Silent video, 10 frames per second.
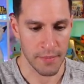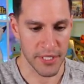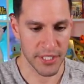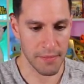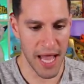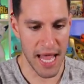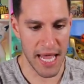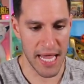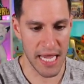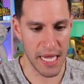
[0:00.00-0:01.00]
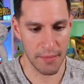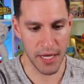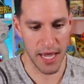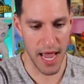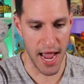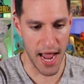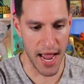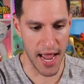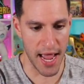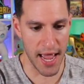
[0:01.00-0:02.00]
Mr. Mime,
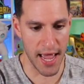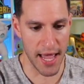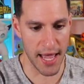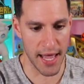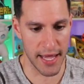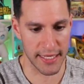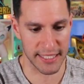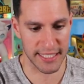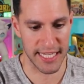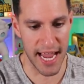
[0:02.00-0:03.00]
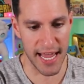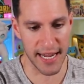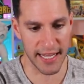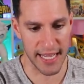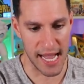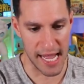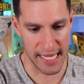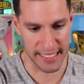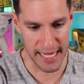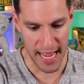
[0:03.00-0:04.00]
and
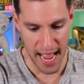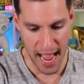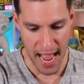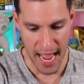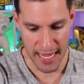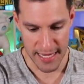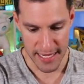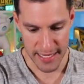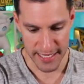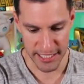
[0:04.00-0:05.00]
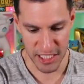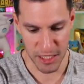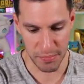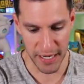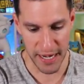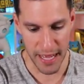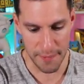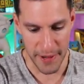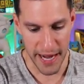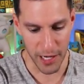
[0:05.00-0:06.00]
Sandaconda. He's spitting
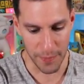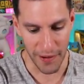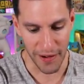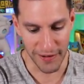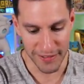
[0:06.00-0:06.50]
up a hairball